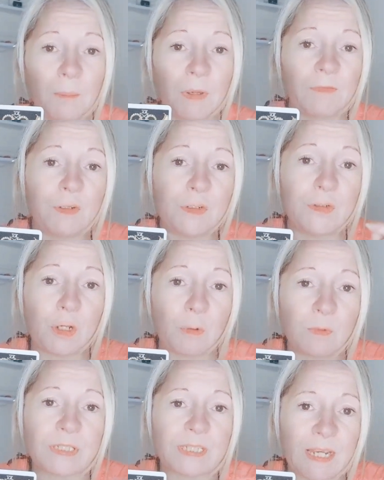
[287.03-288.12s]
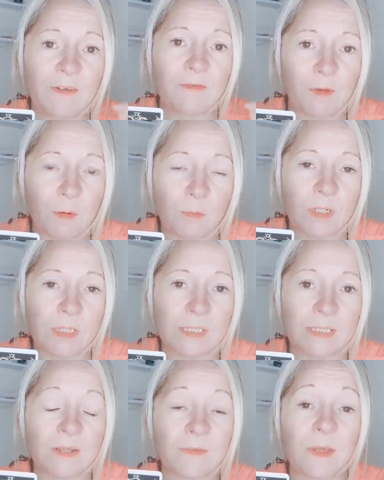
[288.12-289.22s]
But if you don't stay
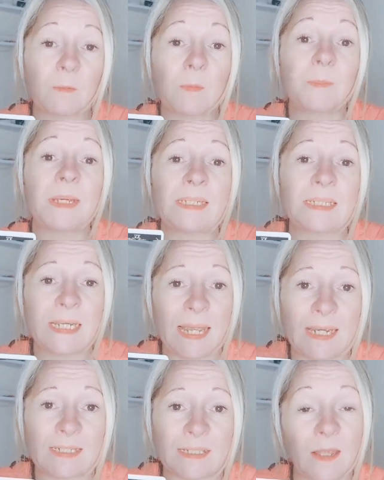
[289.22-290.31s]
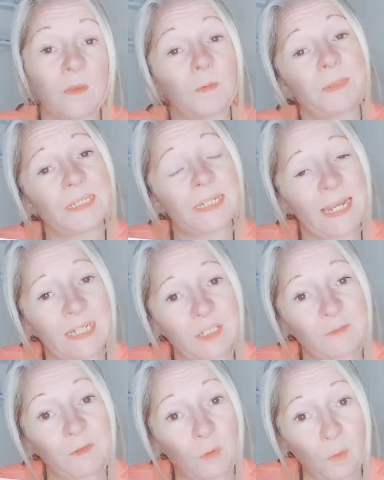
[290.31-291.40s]
focused, there will be delays. And there'll be
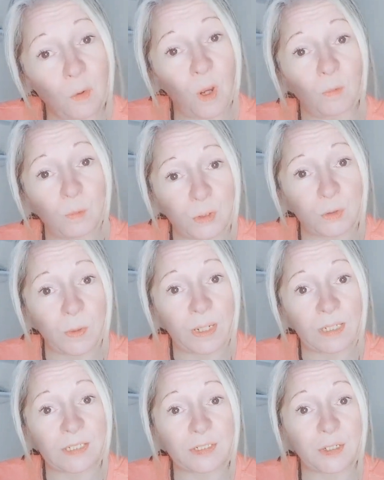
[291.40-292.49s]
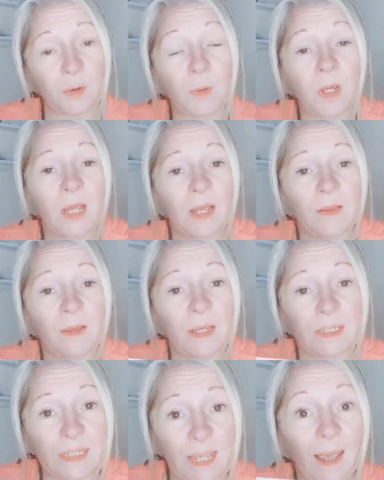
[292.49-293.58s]
delays of your own doing. So,
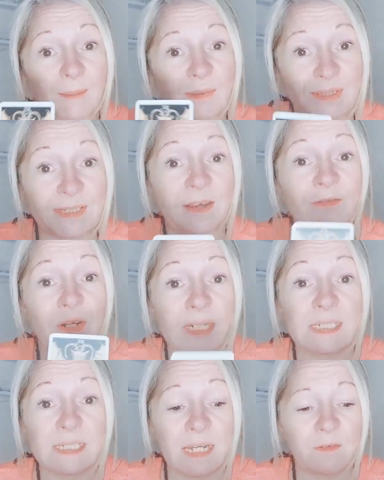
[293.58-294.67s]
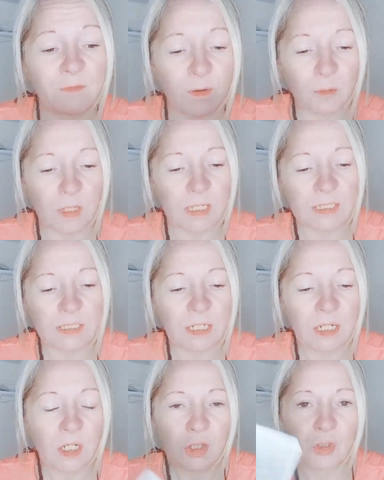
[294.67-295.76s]
yeah, definitely stay focused.
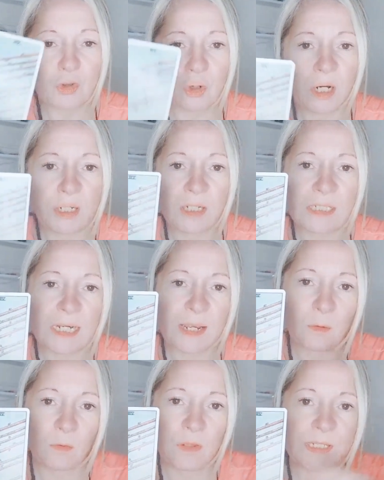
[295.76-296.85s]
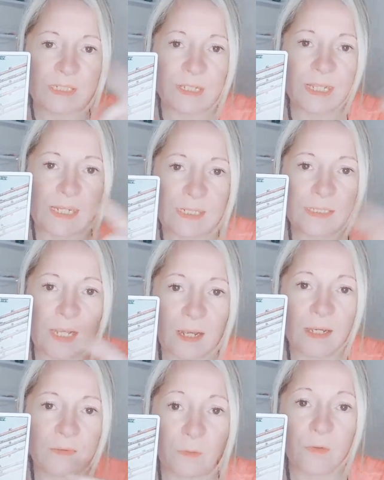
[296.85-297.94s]
Try not to let all these
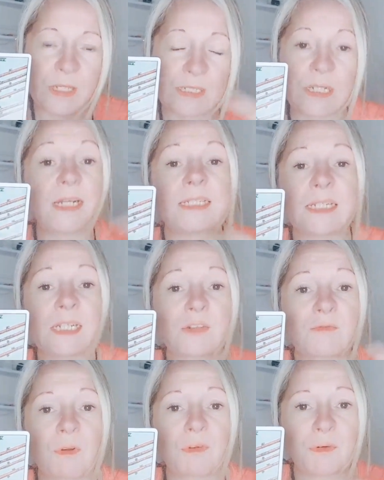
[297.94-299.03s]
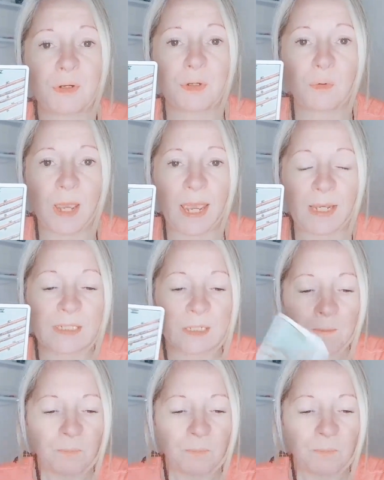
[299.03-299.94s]
ideas run through your head.